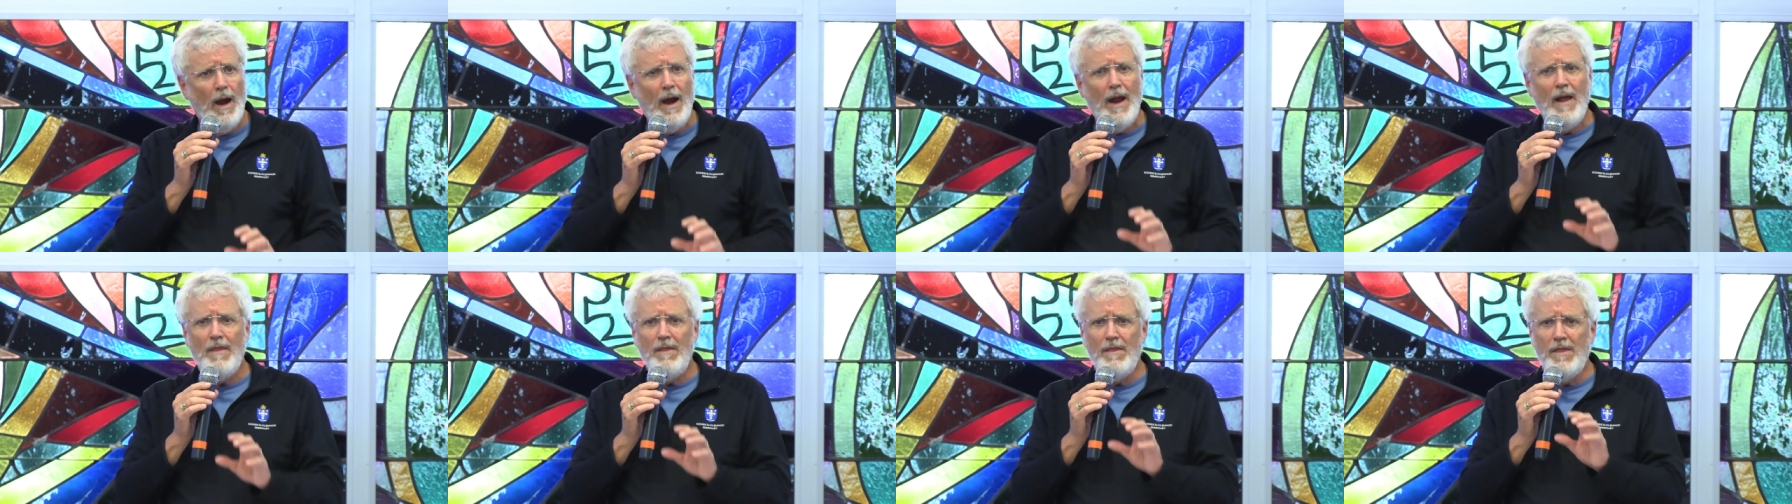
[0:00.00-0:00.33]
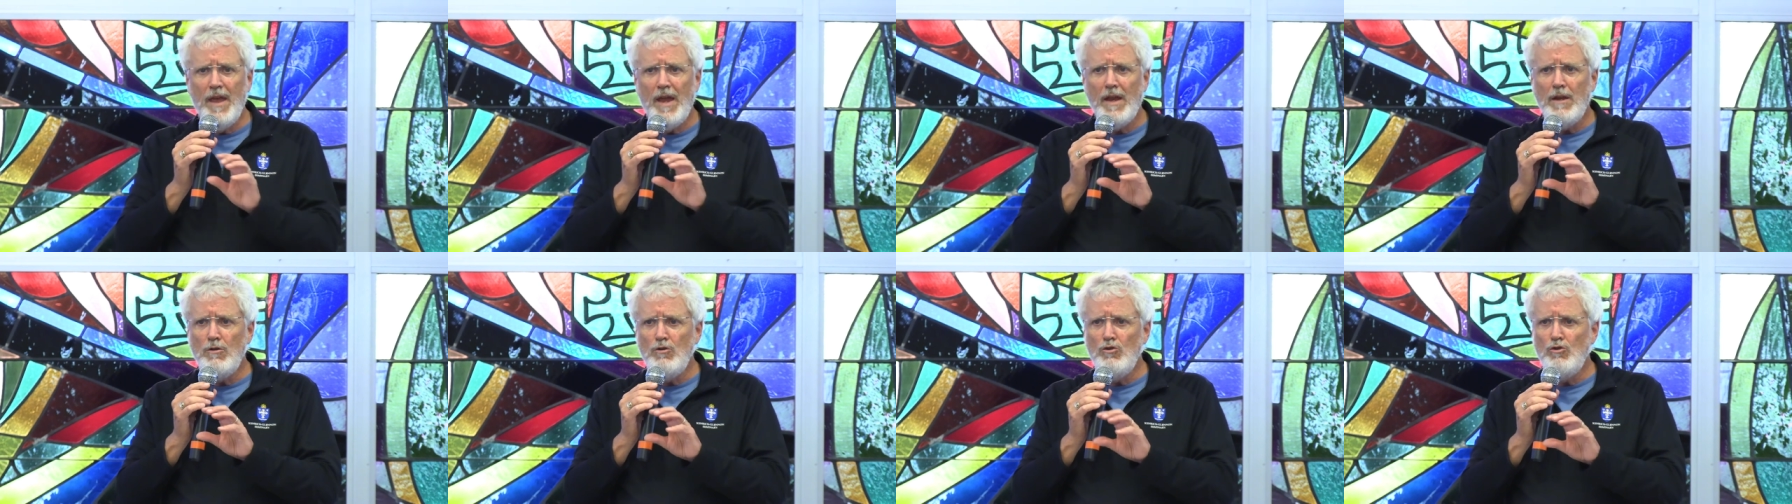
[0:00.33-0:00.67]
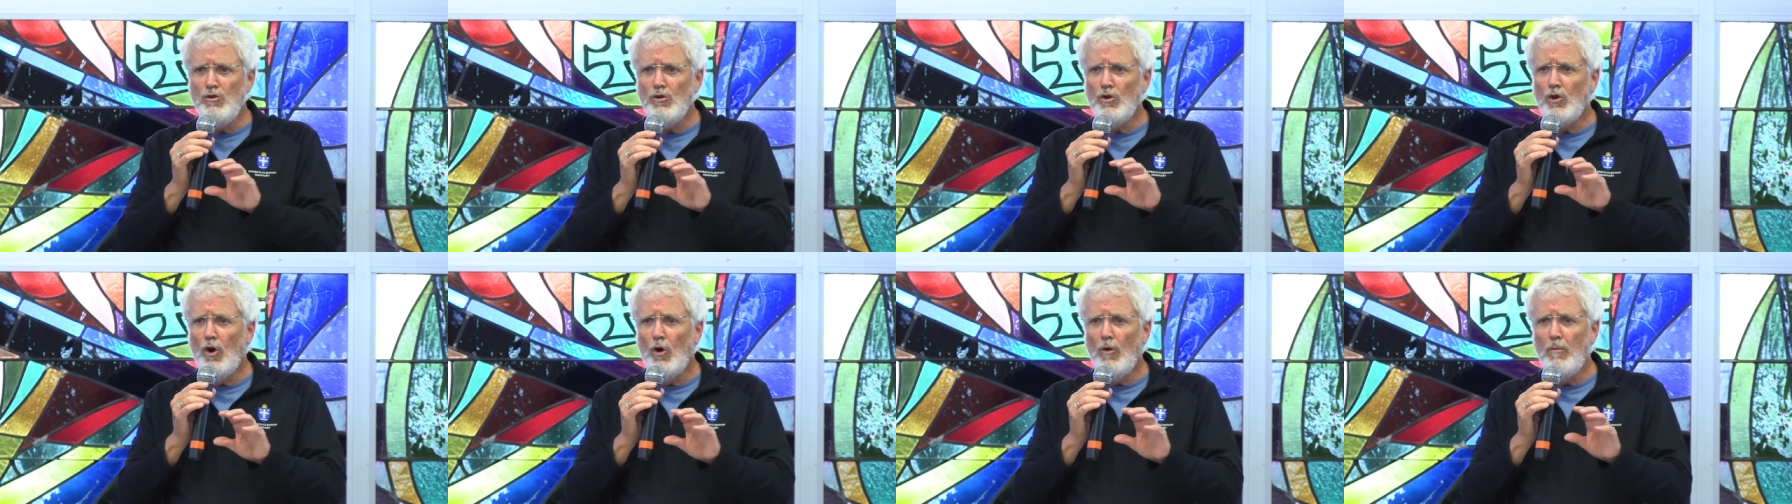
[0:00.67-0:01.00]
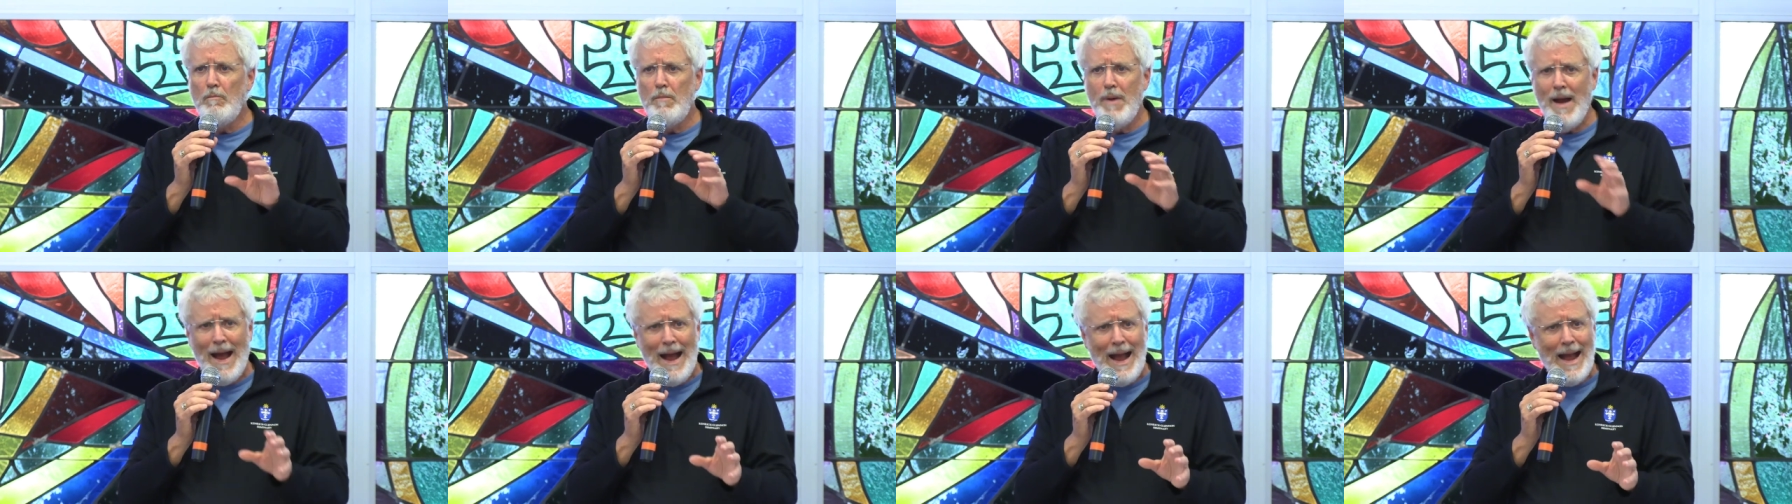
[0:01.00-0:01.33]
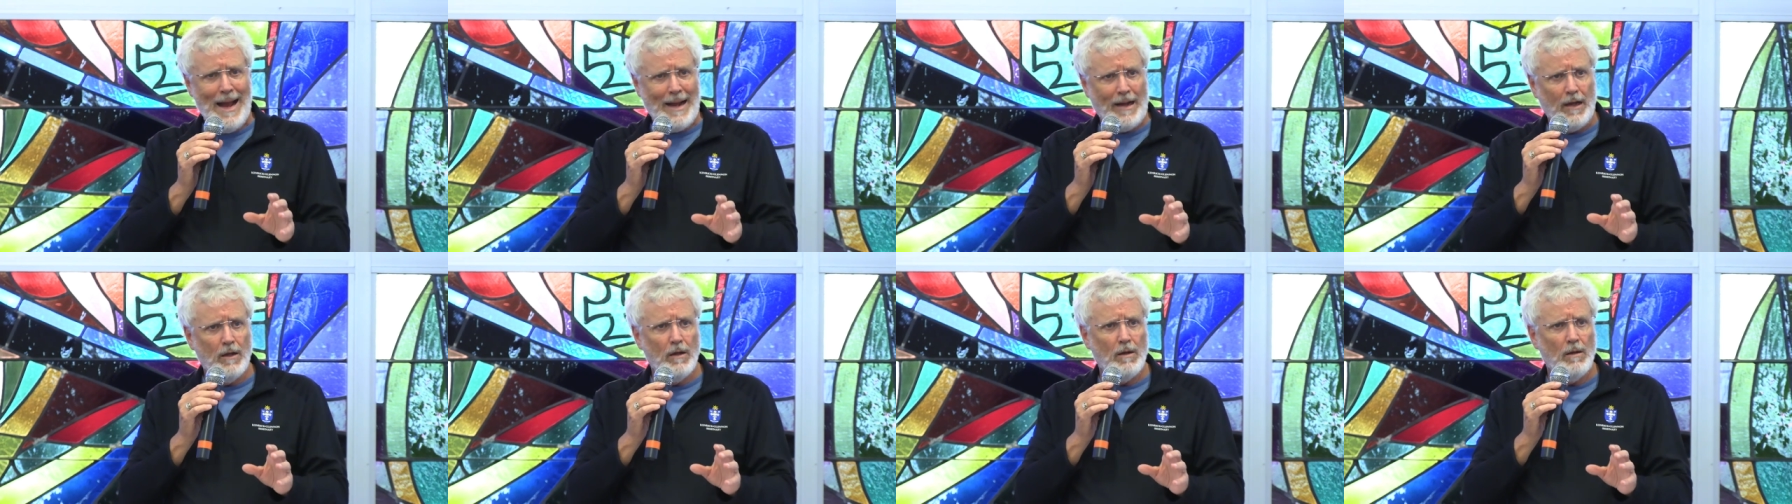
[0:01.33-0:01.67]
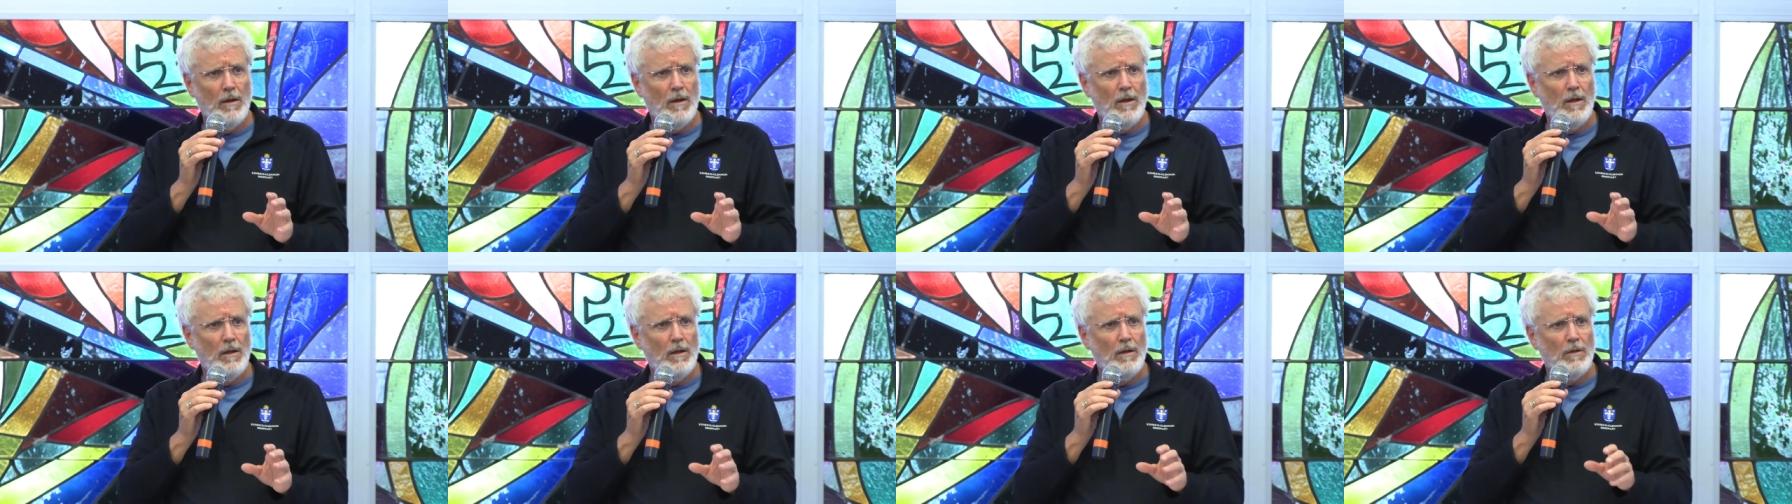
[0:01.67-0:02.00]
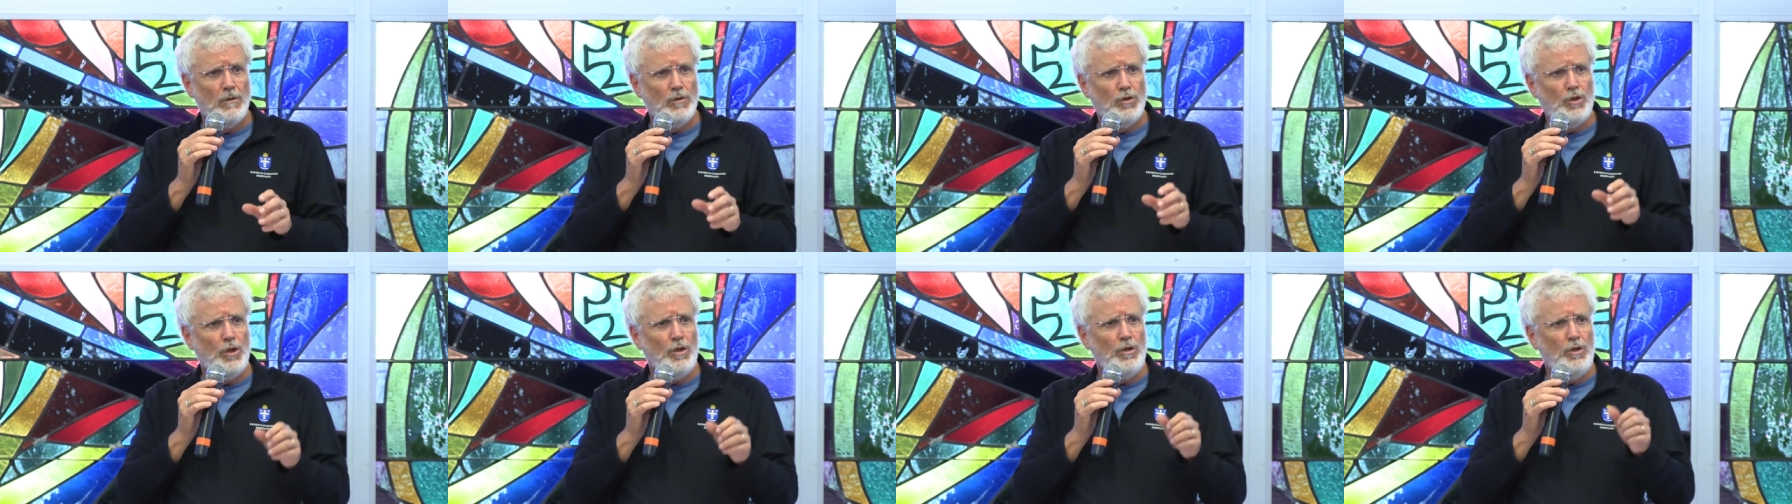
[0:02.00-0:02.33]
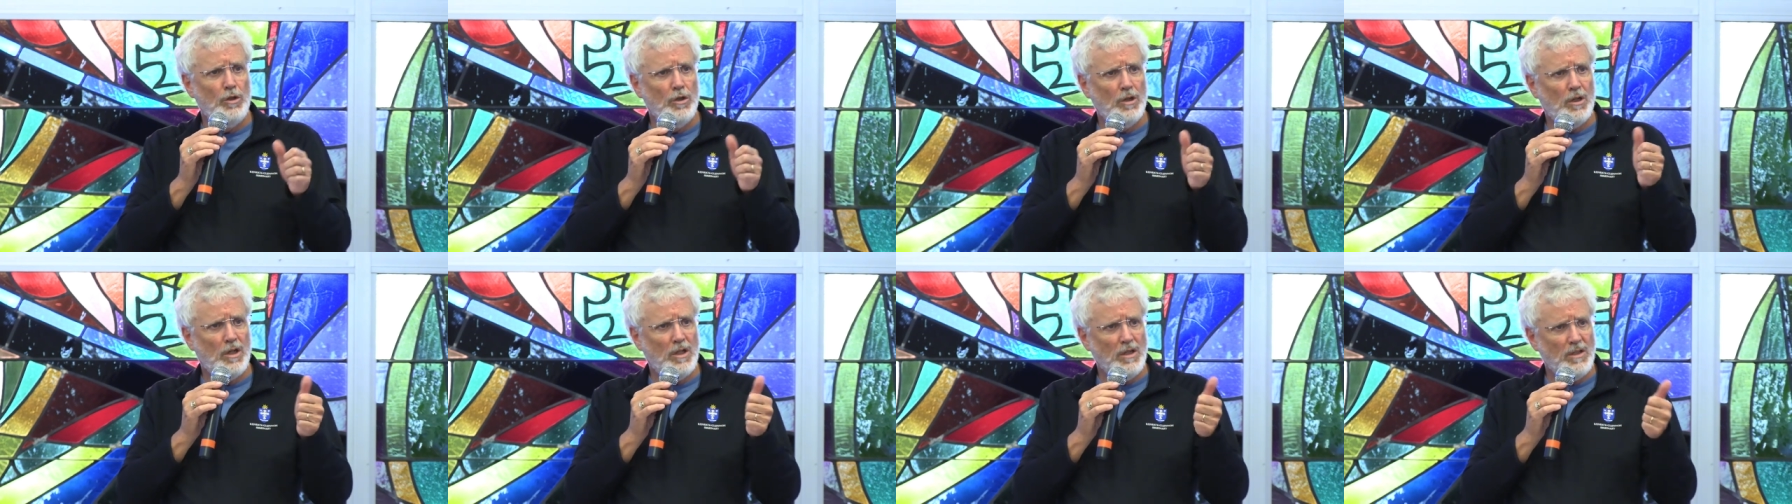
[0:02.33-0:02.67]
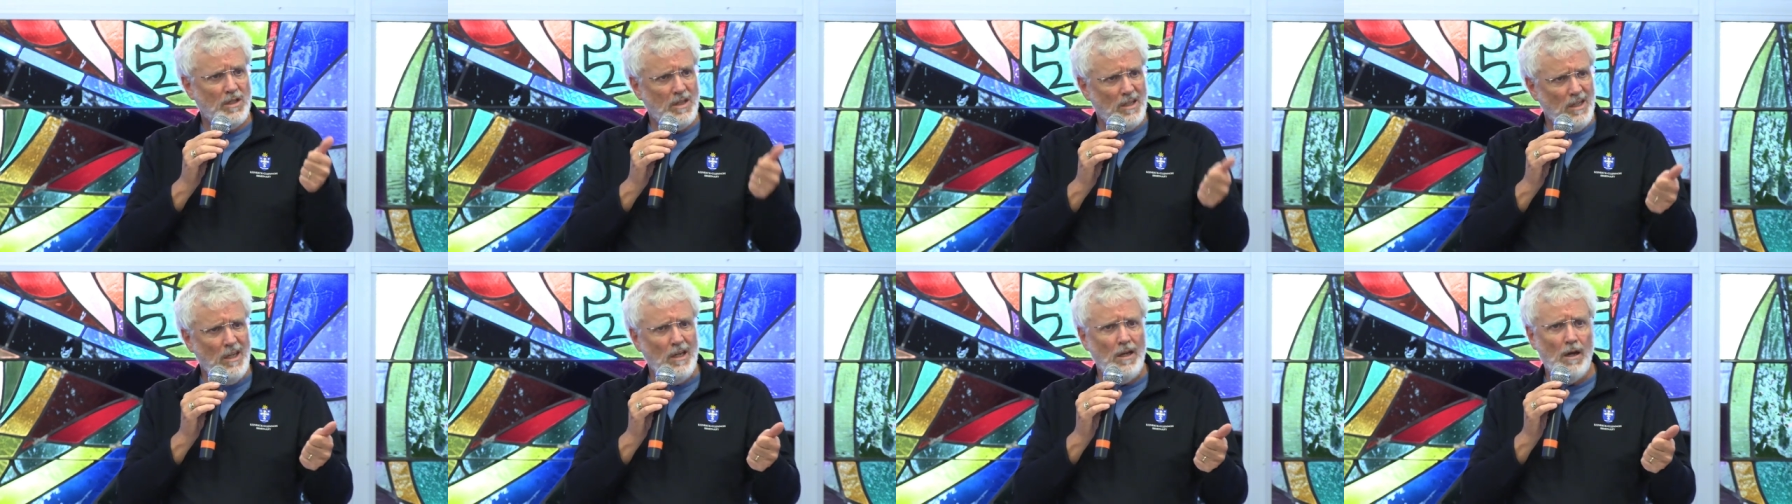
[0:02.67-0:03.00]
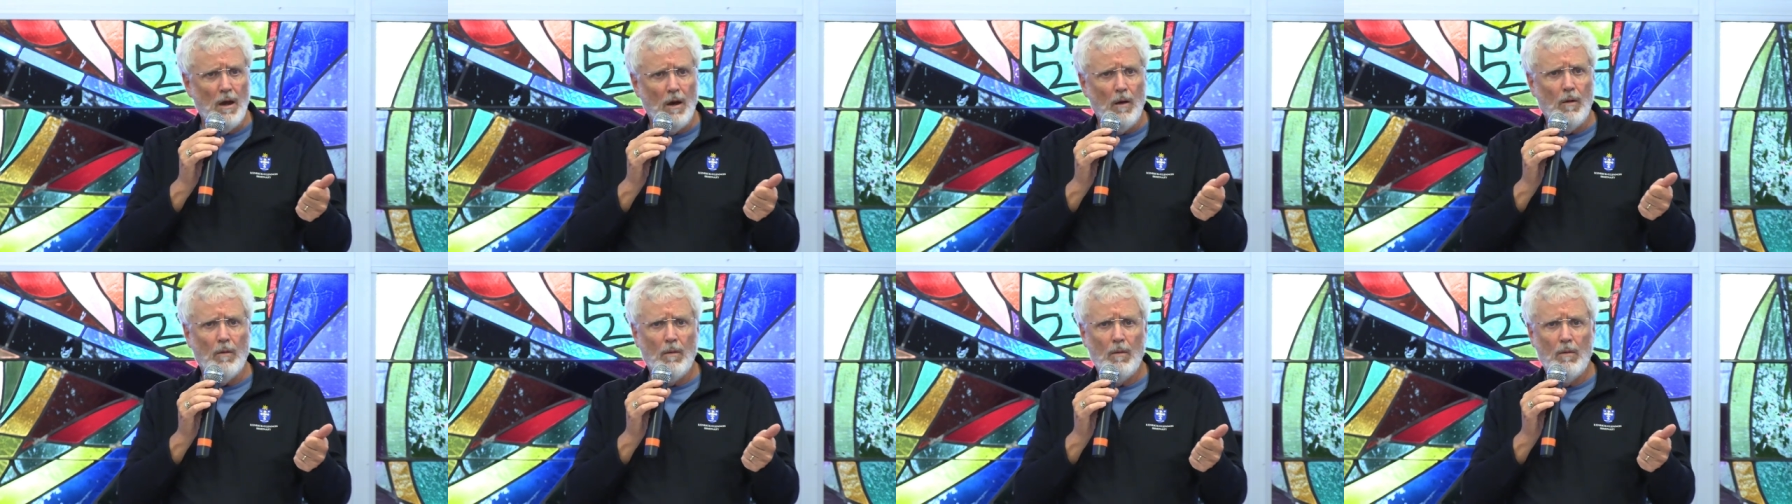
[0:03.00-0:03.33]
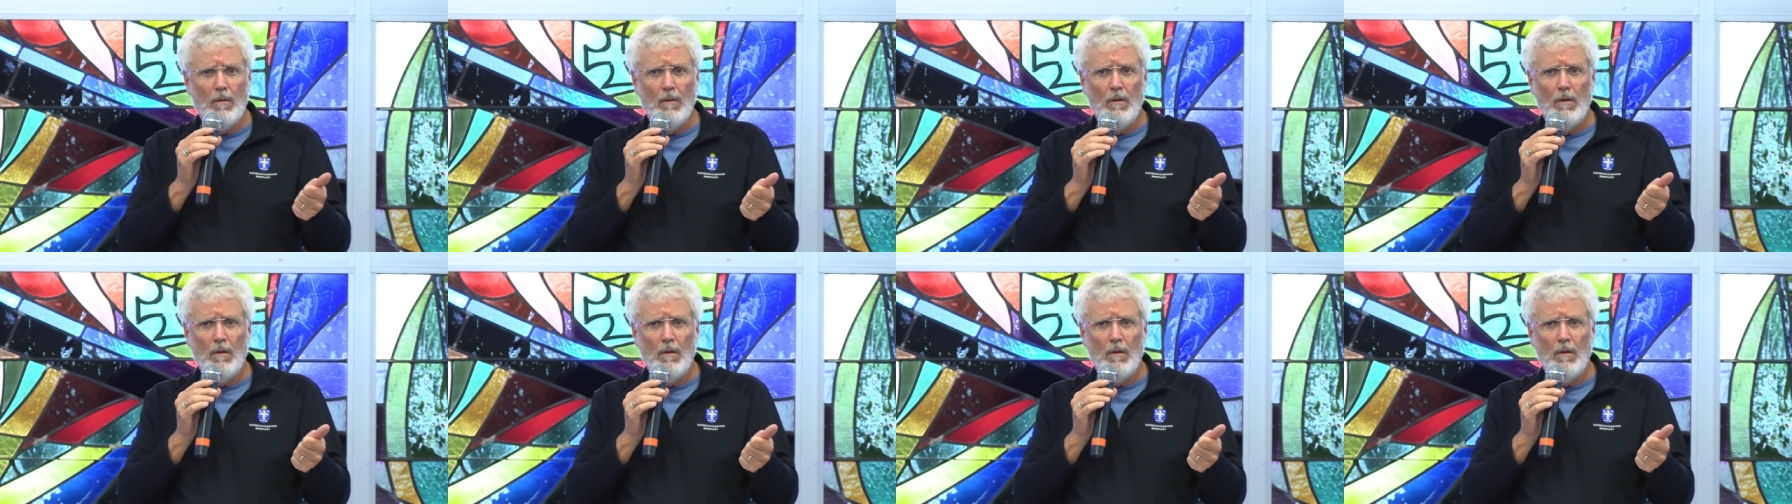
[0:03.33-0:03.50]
And then you go back to your casino,